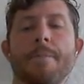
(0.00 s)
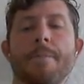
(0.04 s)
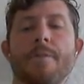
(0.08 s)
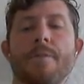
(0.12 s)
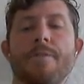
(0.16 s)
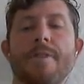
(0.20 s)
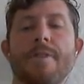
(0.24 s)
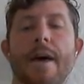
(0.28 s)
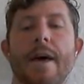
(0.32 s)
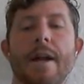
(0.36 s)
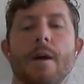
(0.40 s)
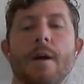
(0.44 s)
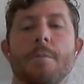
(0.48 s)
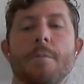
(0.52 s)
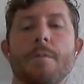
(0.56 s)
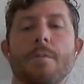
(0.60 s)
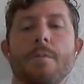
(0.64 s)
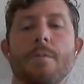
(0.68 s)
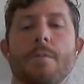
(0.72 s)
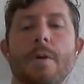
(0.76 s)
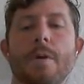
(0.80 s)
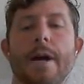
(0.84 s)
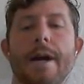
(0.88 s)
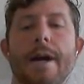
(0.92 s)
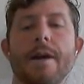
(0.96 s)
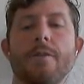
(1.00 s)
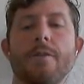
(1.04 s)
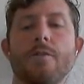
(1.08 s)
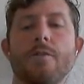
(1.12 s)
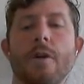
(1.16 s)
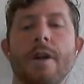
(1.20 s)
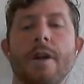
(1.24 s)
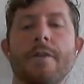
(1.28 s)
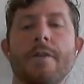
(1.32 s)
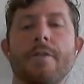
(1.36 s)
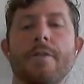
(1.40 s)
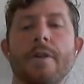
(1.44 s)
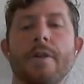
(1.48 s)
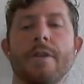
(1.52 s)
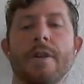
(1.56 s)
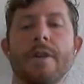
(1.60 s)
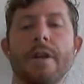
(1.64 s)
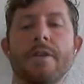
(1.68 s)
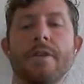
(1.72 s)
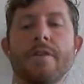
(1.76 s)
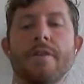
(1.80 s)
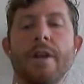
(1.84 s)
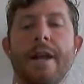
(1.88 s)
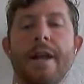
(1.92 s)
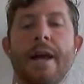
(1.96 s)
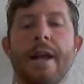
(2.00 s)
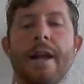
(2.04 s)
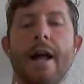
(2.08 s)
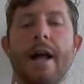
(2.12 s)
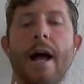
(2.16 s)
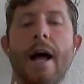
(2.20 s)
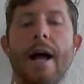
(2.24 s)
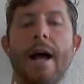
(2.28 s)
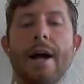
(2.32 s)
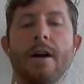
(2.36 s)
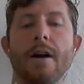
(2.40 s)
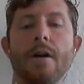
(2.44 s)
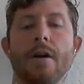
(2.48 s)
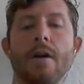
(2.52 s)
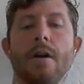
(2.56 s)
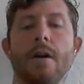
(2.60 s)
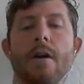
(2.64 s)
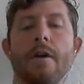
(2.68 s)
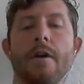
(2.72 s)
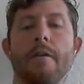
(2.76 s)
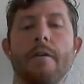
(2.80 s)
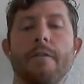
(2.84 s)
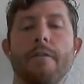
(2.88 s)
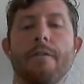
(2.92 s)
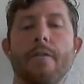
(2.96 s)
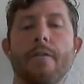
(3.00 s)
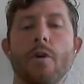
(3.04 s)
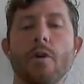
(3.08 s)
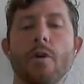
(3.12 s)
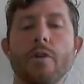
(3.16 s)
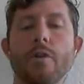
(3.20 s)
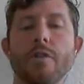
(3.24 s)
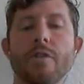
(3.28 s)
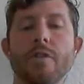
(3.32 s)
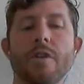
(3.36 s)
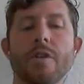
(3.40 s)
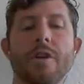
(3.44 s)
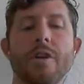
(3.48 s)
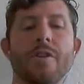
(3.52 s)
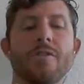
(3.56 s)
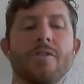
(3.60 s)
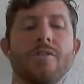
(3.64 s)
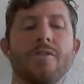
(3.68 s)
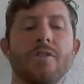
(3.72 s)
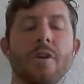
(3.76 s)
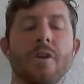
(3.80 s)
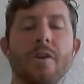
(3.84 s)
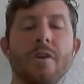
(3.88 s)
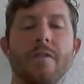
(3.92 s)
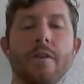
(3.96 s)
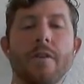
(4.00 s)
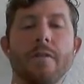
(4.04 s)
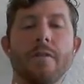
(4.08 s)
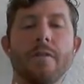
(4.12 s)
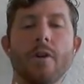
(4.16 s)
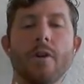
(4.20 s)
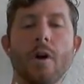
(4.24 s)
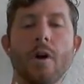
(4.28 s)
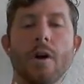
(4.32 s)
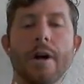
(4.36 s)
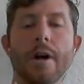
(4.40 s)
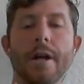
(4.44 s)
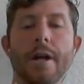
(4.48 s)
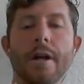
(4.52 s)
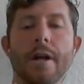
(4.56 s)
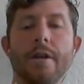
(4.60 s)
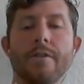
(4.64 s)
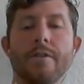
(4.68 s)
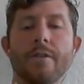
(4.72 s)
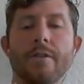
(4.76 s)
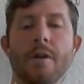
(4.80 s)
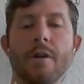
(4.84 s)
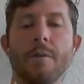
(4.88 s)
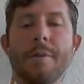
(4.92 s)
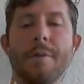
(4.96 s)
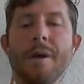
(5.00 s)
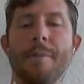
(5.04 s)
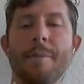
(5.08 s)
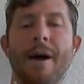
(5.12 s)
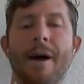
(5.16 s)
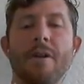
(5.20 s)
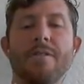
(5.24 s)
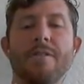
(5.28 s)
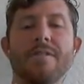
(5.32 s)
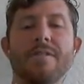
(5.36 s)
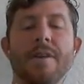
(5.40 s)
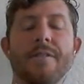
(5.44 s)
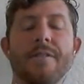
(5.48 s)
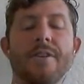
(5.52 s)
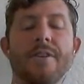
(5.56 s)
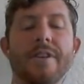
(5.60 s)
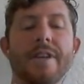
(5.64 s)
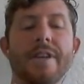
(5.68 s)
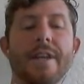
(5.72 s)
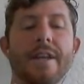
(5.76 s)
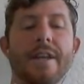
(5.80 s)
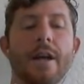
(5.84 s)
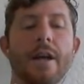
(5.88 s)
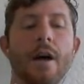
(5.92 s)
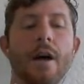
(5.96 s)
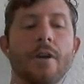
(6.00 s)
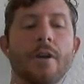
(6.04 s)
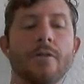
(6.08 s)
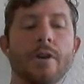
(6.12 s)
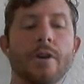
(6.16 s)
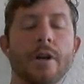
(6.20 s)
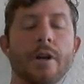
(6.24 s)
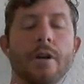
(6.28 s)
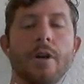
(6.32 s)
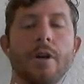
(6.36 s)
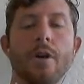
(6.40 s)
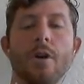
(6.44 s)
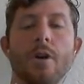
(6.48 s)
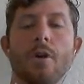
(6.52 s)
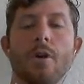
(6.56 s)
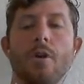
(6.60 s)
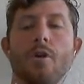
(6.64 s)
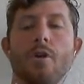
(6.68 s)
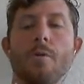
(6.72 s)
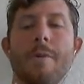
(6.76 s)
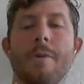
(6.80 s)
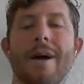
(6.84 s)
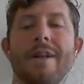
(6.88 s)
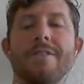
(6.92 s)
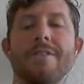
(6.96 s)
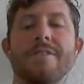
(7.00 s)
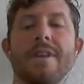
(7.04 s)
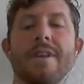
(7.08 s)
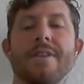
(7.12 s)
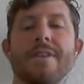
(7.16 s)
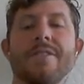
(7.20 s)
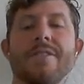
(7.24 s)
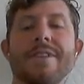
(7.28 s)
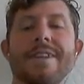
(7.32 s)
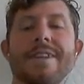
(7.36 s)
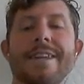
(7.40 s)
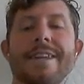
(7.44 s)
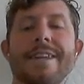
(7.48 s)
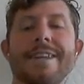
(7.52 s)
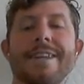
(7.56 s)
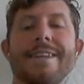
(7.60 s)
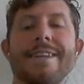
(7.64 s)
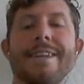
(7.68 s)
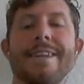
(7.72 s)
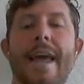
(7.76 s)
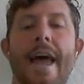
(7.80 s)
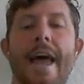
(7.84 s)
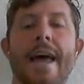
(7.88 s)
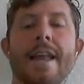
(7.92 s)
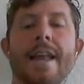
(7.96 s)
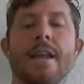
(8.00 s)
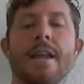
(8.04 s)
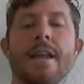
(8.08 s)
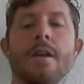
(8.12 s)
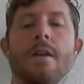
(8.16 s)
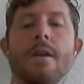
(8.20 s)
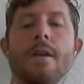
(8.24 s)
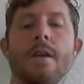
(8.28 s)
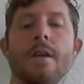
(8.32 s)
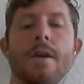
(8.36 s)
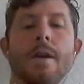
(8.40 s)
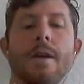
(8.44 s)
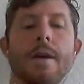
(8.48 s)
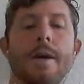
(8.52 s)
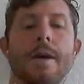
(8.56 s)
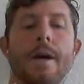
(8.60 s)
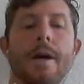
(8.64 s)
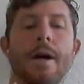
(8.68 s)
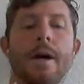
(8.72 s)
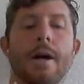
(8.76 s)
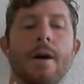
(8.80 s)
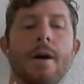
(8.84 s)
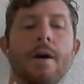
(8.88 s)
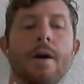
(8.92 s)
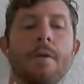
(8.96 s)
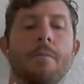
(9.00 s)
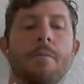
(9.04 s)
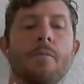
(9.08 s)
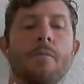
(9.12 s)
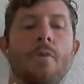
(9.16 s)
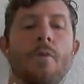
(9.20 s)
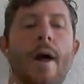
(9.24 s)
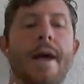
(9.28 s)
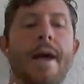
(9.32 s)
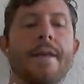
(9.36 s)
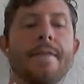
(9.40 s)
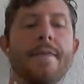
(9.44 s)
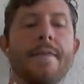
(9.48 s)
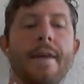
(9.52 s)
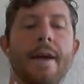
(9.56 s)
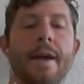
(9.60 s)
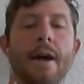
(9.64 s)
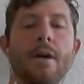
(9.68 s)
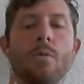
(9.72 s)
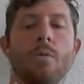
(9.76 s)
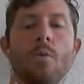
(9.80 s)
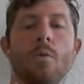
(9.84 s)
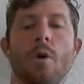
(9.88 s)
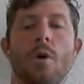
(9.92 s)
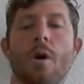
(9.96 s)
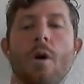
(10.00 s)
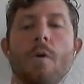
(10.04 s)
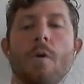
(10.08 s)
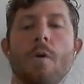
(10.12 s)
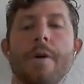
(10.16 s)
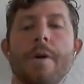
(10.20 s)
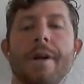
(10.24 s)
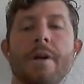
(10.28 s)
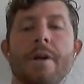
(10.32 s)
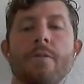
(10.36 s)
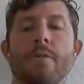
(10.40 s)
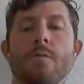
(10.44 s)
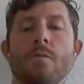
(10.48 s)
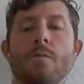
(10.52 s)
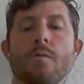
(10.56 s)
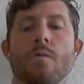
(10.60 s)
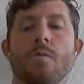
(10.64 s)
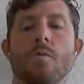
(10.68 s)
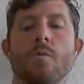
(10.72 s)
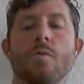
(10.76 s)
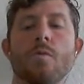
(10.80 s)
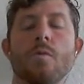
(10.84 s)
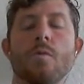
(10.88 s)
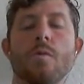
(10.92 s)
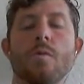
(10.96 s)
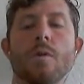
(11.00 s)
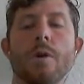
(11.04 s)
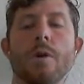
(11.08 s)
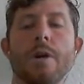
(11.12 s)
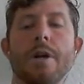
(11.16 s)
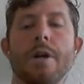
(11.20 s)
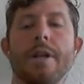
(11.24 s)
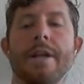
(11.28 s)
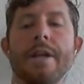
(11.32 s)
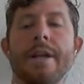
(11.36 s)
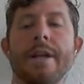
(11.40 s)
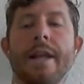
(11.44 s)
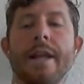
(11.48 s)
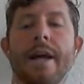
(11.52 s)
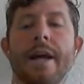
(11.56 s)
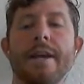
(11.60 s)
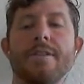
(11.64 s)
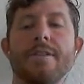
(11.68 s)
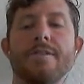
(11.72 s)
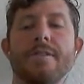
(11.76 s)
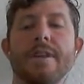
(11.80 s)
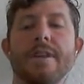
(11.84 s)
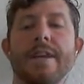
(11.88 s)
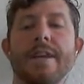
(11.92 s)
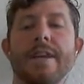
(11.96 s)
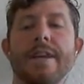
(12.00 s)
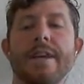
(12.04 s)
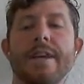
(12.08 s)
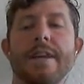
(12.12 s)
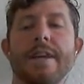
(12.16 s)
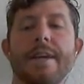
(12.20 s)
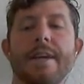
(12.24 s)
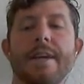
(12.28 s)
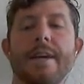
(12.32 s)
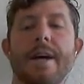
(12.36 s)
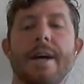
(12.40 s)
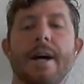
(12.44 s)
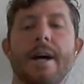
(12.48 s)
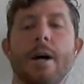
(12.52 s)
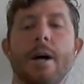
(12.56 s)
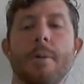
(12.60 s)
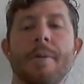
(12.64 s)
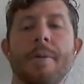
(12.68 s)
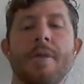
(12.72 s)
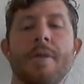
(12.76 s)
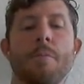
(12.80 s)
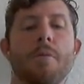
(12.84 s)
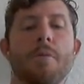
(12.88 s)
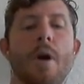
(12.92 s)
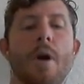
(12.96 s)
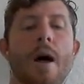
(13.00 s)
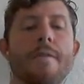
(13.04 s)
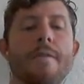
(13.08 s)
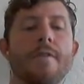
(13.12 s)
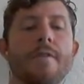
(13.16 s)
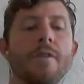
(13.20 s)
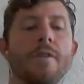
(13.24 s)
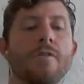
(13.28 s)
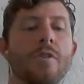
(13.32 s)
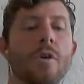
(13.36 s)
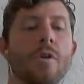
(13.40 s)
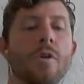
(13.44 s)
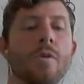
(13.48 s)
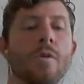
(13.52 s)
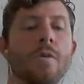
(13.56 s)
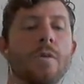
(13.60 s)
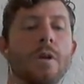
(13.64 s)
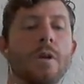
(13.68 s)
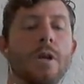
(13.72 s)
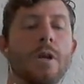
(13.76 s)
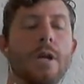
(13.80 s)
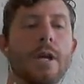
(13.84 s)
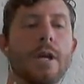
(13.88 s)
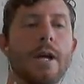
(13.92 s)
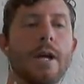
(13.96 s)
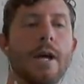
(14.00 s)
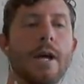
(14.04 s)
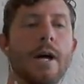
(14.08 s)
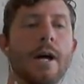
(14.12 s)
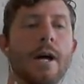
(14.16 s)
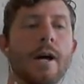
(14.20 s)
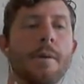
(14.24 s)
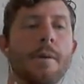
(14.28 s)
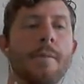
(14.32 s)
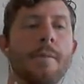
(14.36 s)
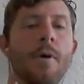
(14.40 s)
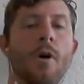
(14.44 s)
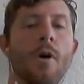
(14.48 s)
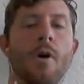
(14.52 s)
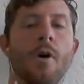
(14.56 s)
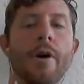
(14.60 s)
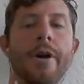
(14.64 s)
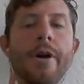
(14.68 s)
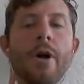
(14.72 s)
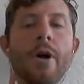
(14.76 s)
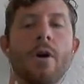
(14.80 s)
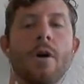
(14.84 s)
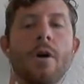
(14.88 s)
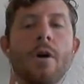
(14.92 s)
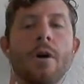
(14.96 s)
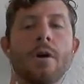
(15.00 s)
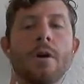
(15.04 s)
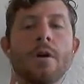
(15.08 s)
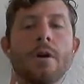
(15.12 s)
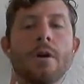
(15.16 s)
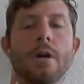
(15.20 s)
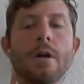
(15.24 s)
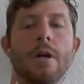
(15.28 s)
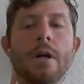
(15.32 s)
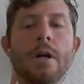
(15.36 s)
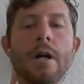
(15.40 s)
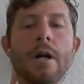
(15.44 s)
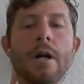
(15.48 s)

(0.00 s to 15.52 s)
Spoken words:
setup. Okay, so I definitely think it's going to head higher. First conservative target is going to be about 1700 to about 1710 right there. We're already really nicely in the profit zone on our